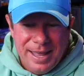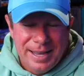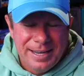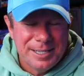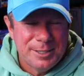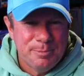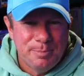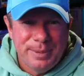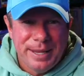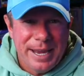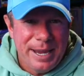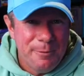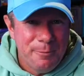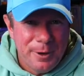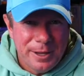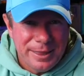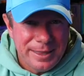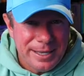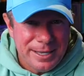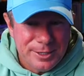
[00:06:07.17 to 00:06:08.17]
explain
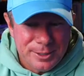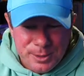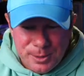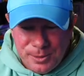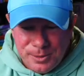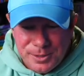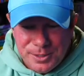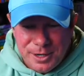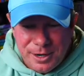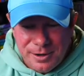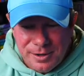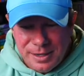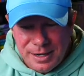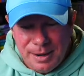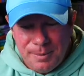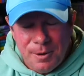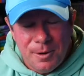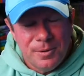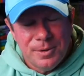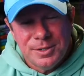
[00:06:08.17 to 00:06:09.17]
what these tools are
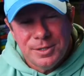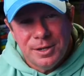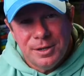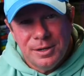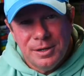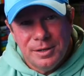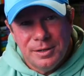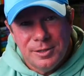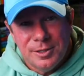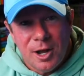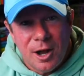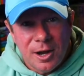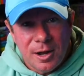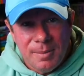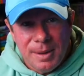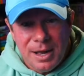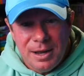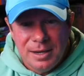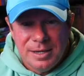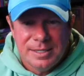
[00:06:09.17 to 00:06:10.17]
that I'm always going to talk
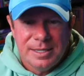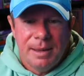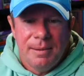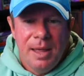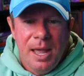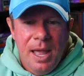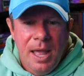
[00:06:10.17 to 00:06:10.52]
about, because